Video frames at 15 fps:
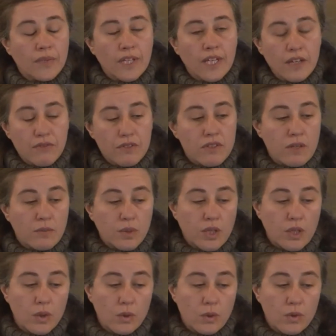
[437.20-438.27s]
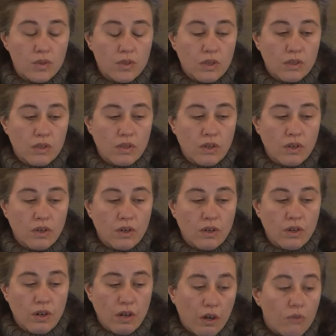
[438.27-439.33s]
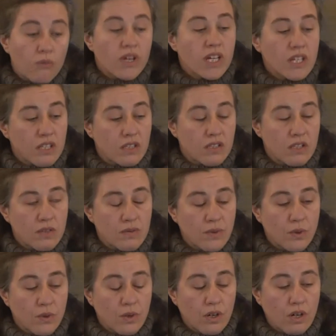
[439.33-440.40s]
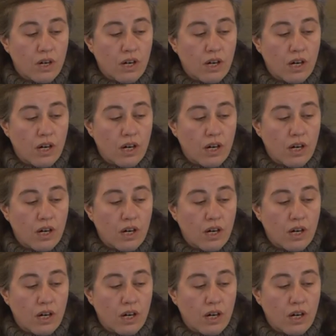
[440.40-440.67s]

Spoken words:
give us some clues on reasons for